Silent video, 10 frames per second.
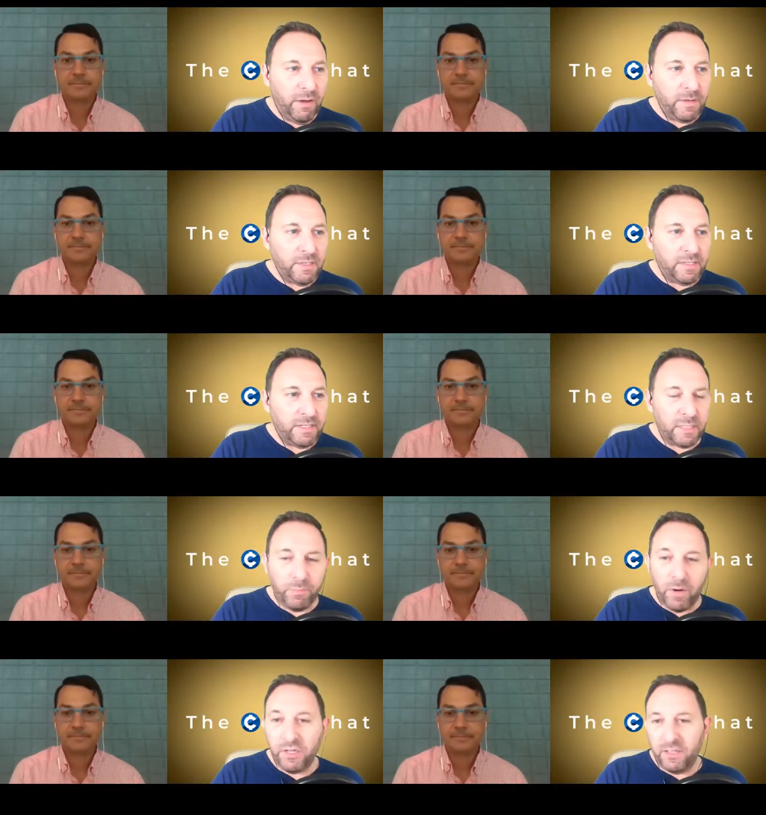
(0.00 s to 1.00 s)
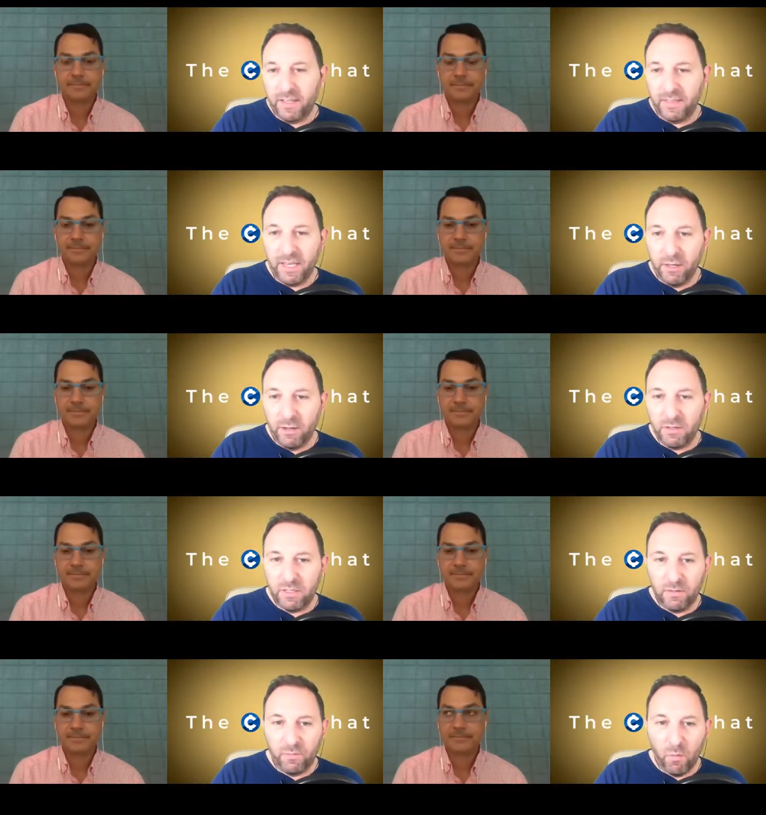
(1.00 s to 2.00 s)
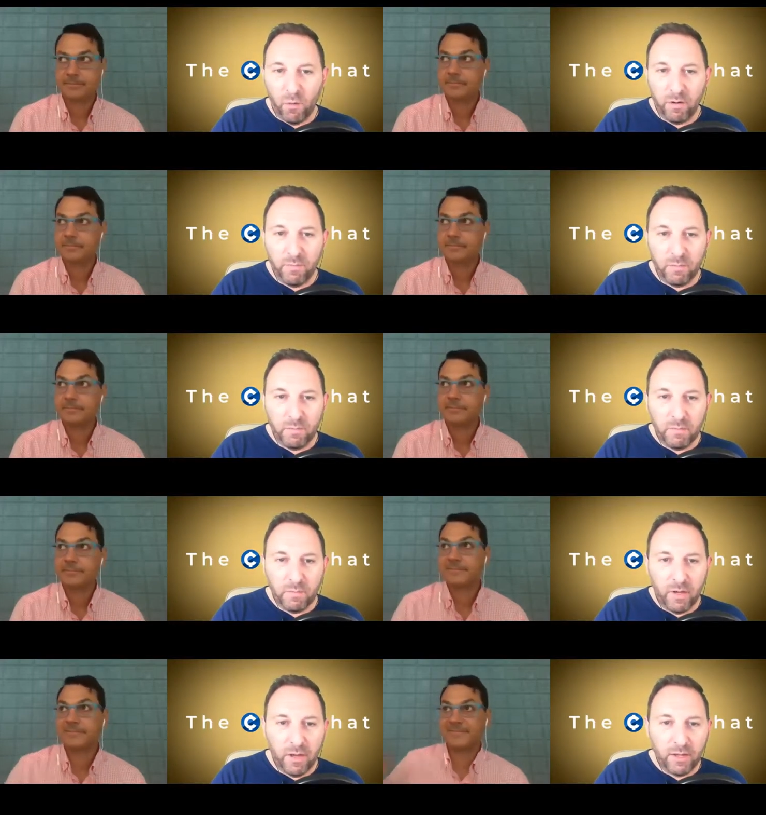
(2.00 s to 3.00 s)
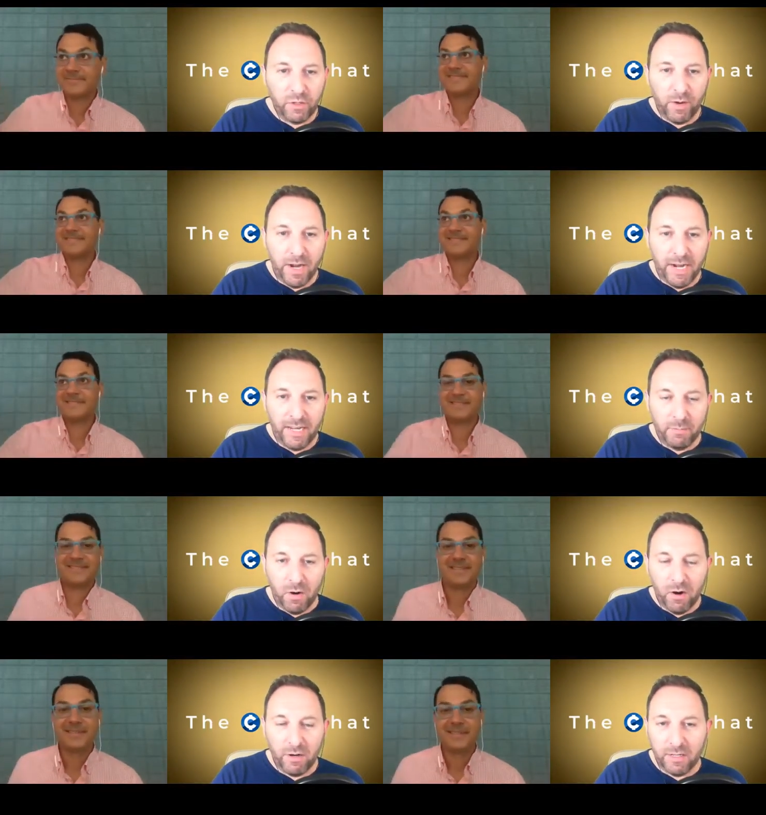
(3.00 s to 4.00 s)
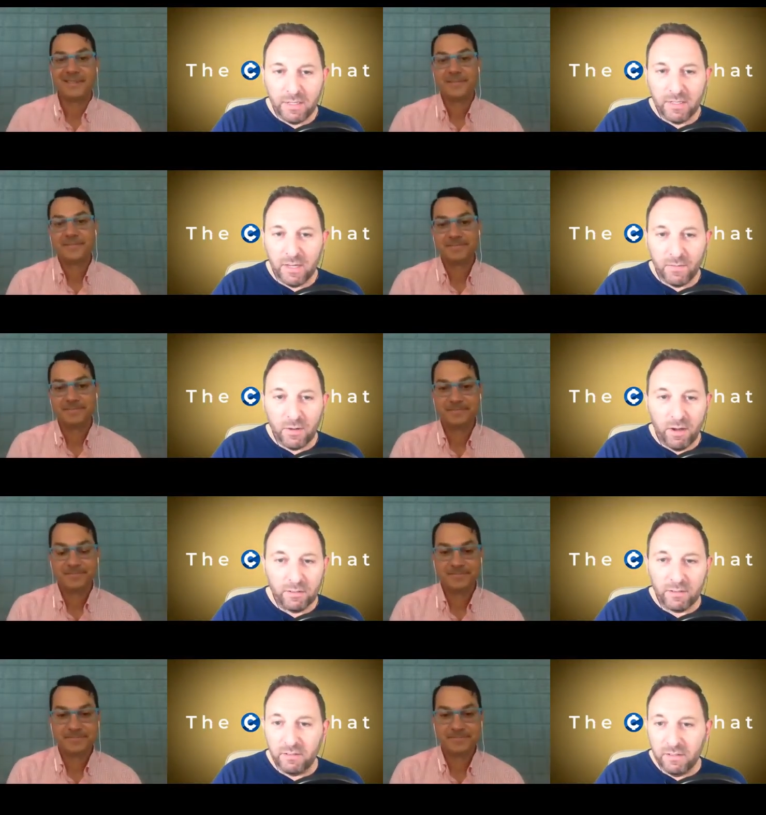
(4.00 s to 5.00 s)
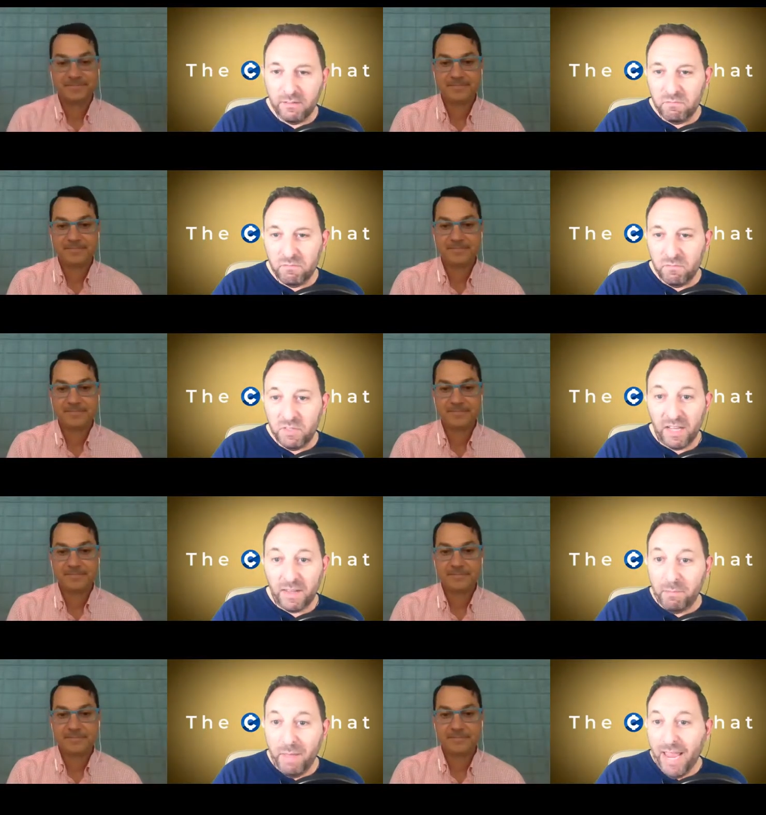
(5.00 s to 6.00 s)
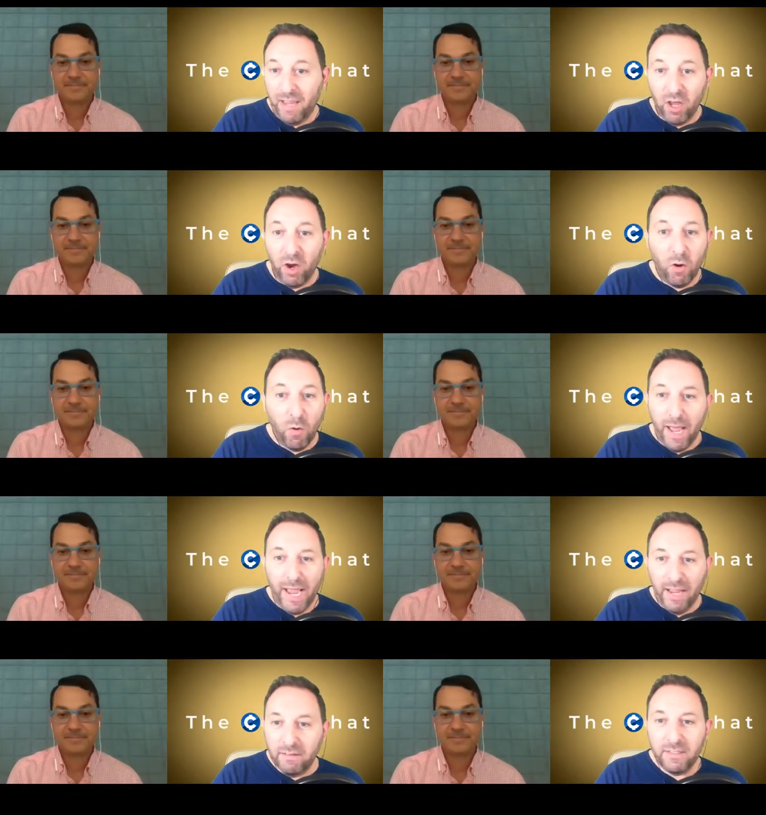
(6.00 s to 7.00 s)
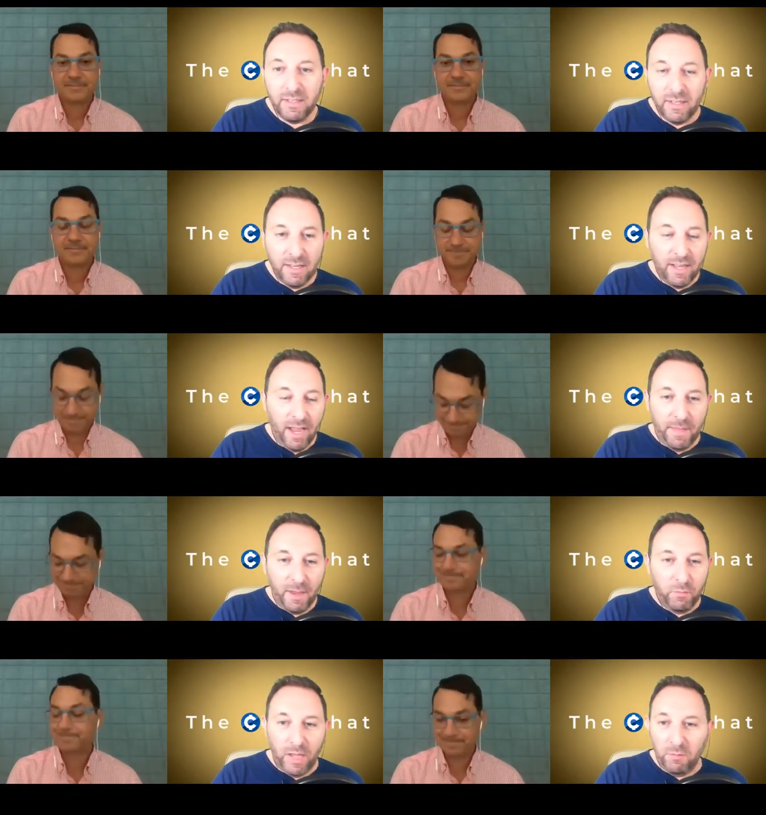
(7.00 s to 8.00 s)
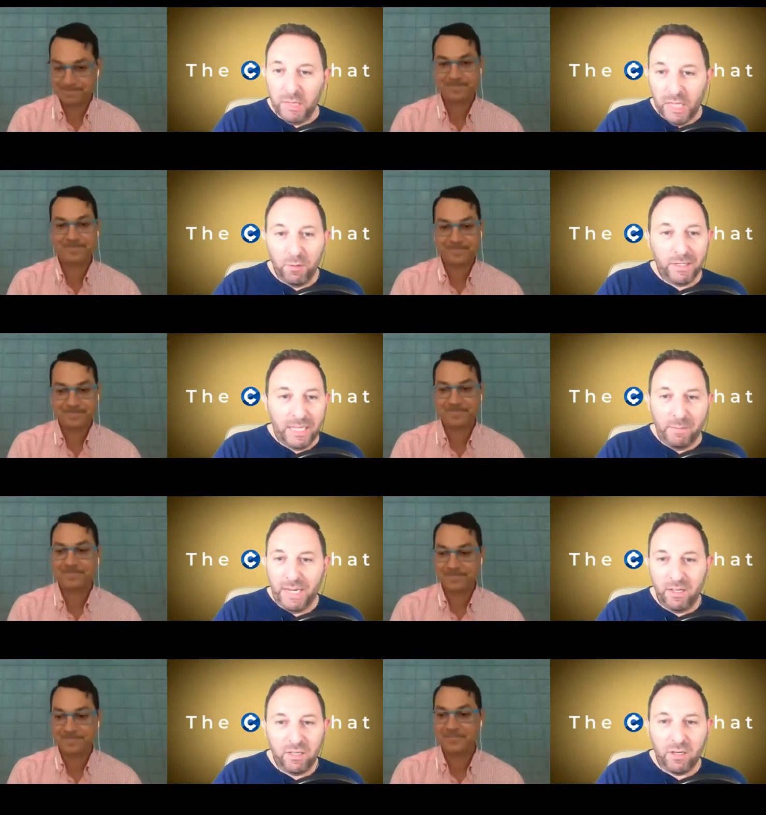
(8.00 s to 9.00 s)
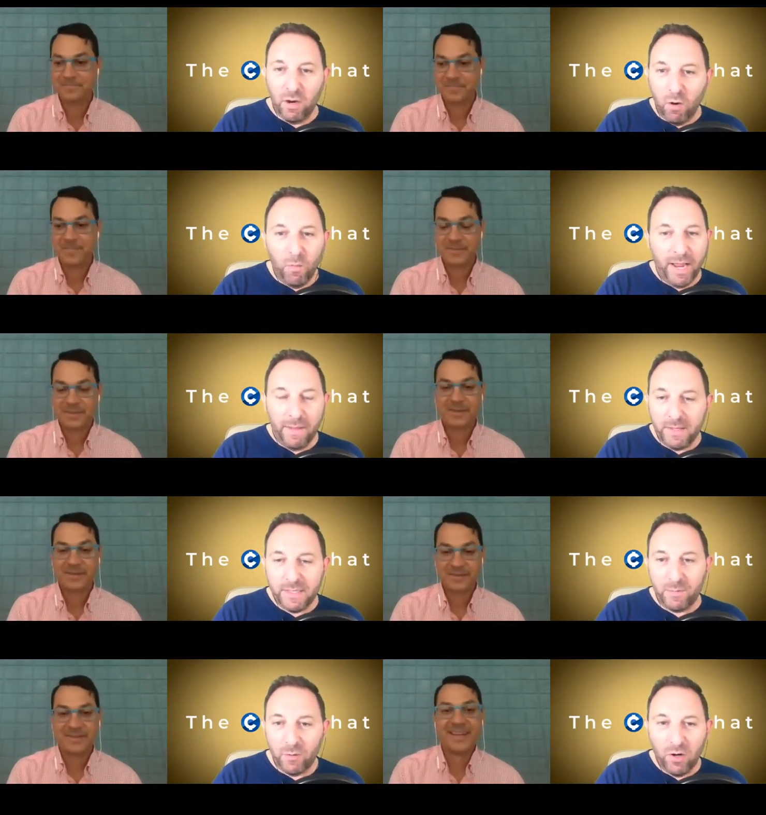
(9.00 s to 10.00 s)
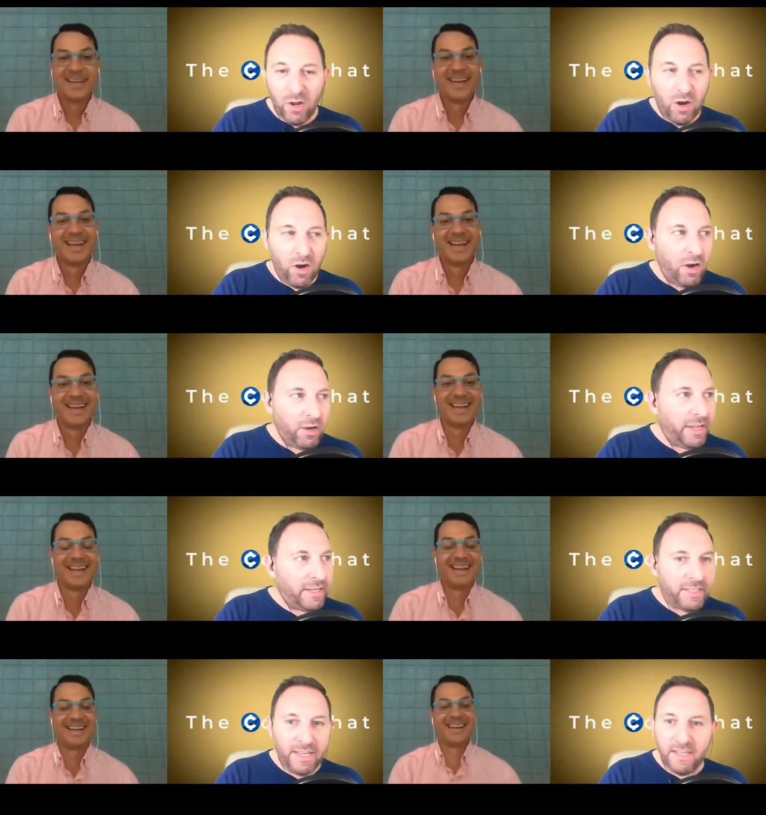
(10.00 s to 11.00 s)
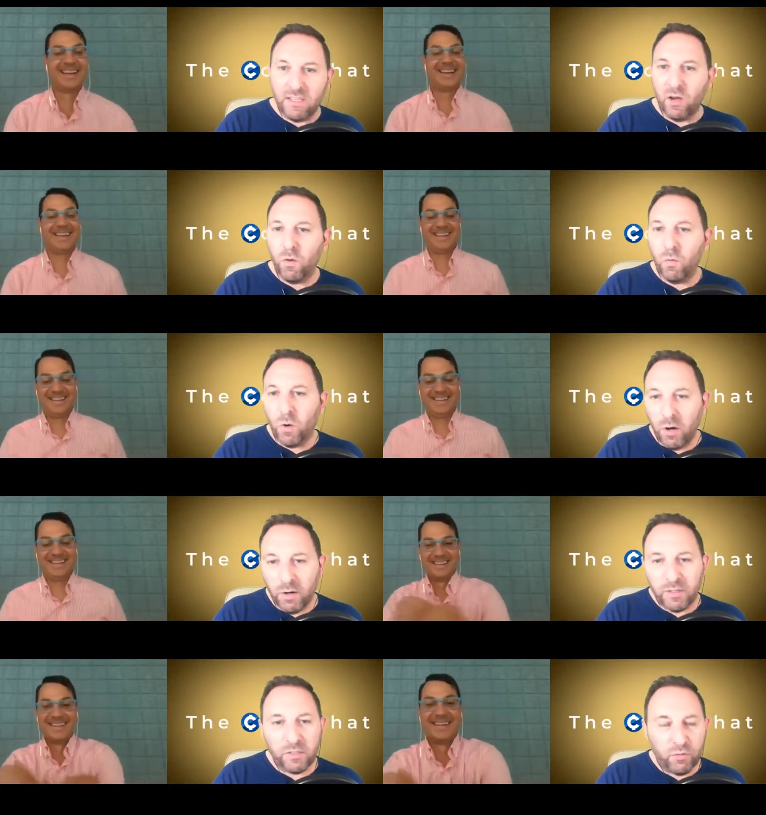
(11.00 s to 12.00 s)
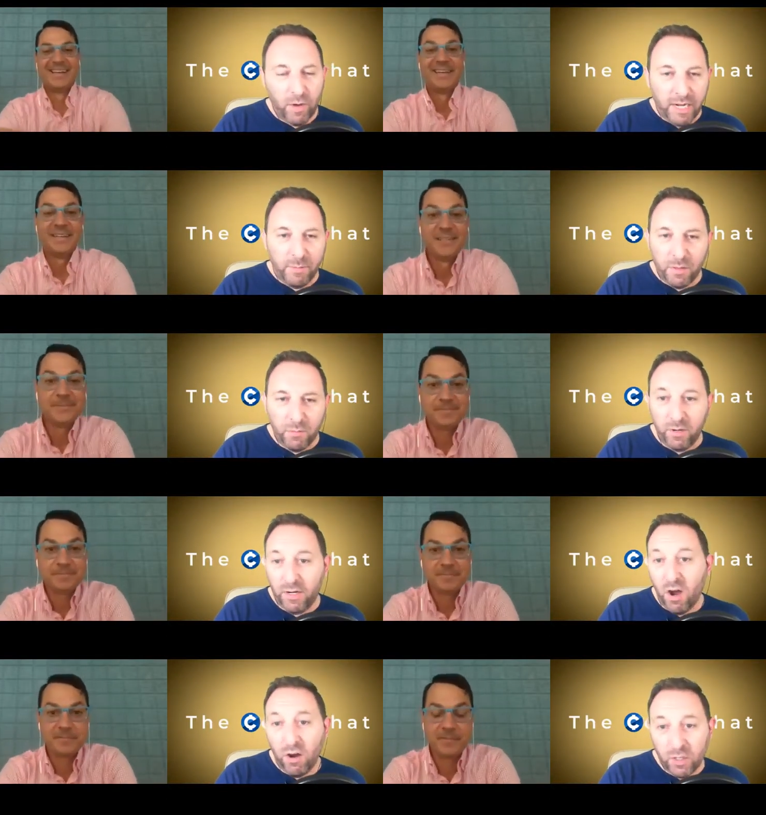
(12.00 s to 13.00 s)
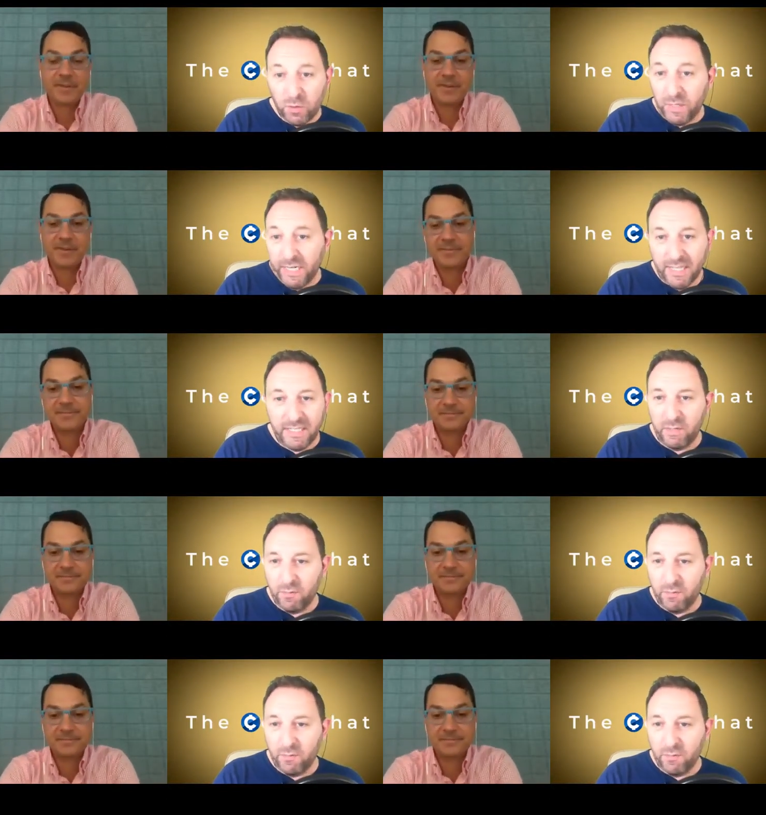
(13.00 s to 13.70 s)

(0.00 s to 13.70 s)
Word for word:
Speaker 1: there's this expression that they use for Uh, trading and markets and stuff called sell in May and go away. Mm-hmm. And they, they literally mean go away in the summer. August is the worst trading month. We're in August twenty eighteen